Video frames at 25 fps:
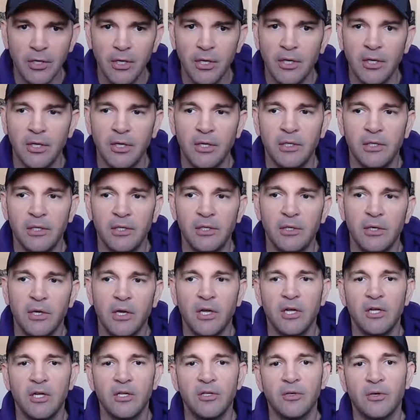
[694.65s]
and
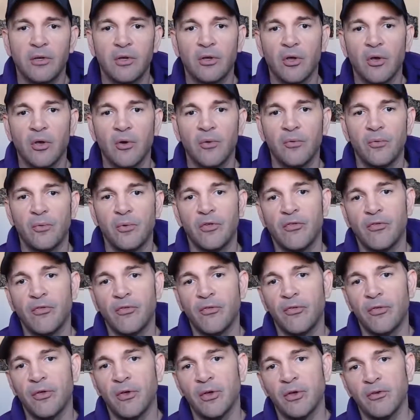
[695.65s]
you can go with
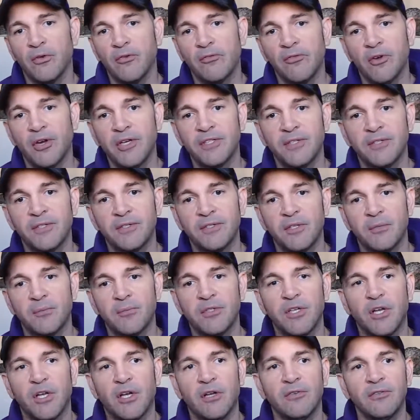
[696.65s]
the phrases
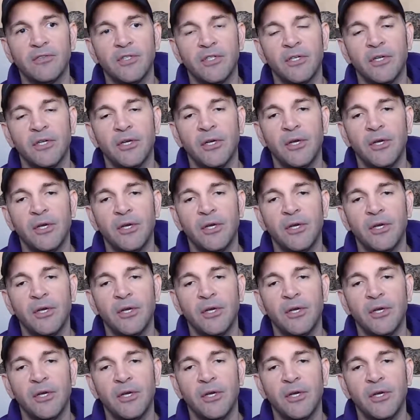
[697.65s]
themselves.